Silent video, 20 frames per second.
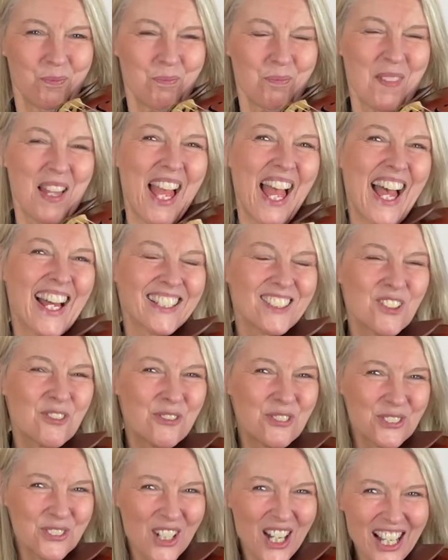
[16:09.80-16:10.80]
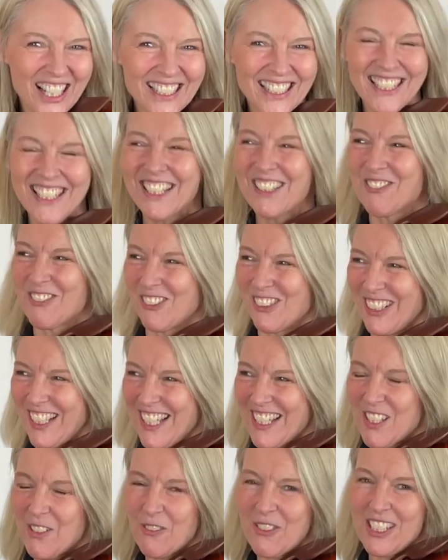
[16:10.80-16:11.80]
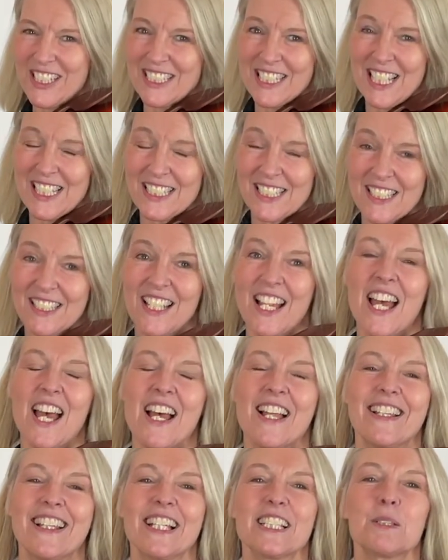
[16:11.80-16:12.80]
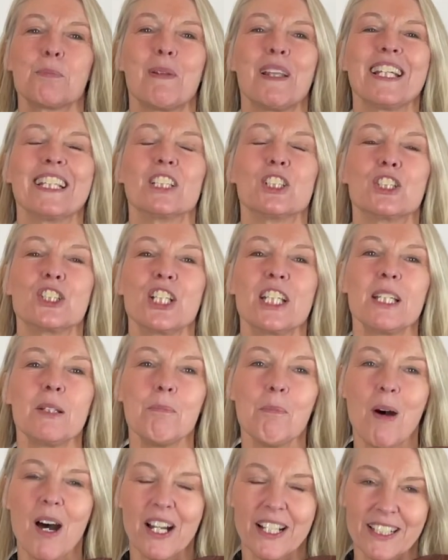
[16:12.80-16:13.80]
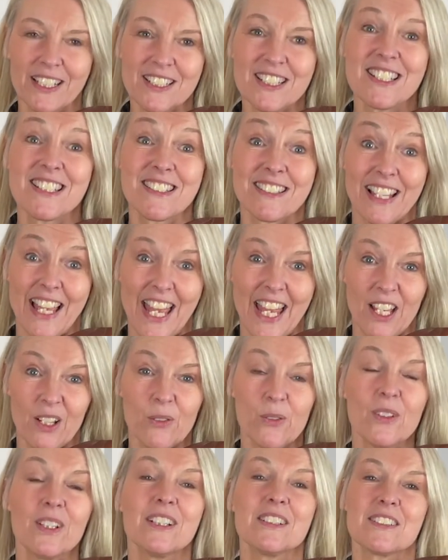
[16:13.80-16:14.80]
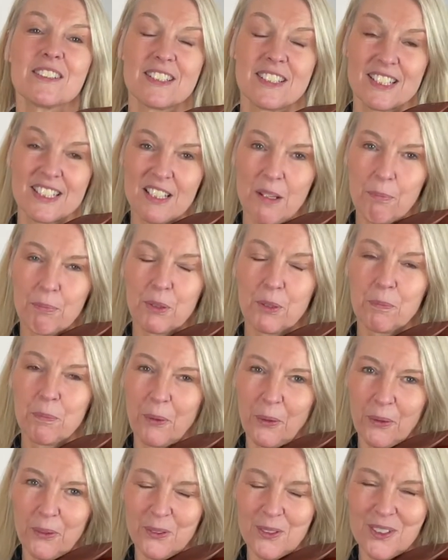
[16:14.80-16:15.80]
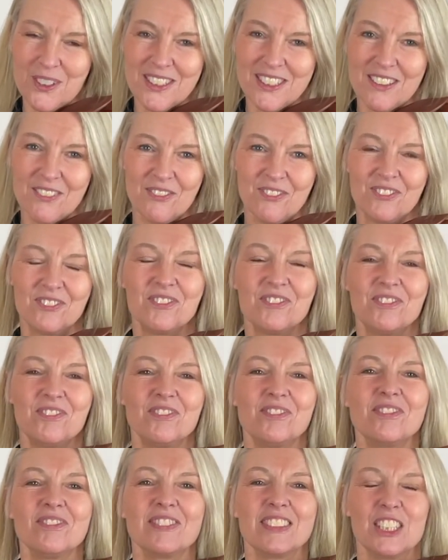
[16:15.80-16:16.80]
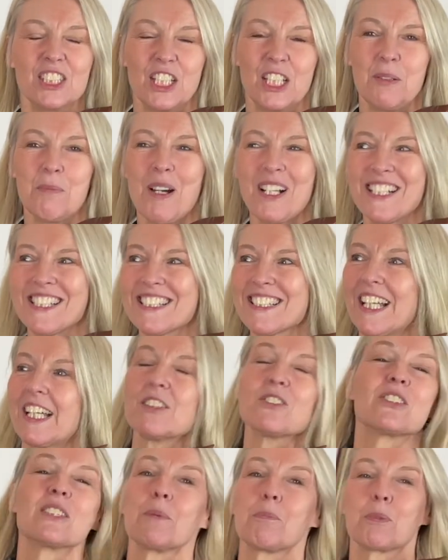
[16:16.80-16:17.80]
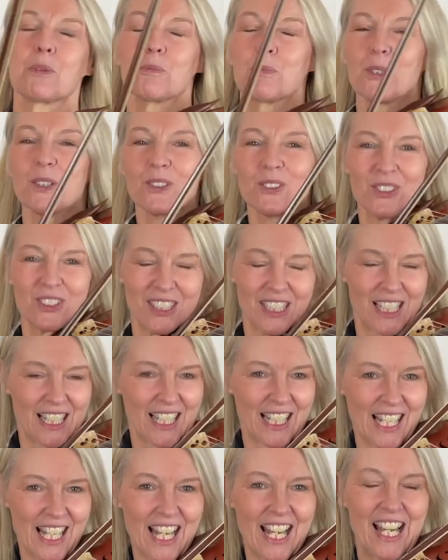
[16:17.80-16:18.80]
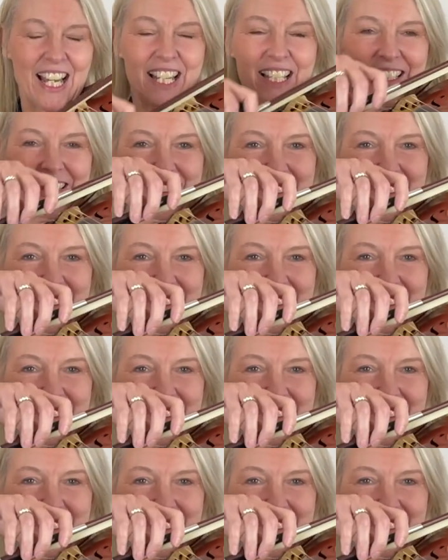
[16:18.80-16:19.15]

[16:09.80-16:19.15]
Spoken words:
And finally, for an end of this lesson, let's play a G minor scale separate bows. G minor scale separate bows. And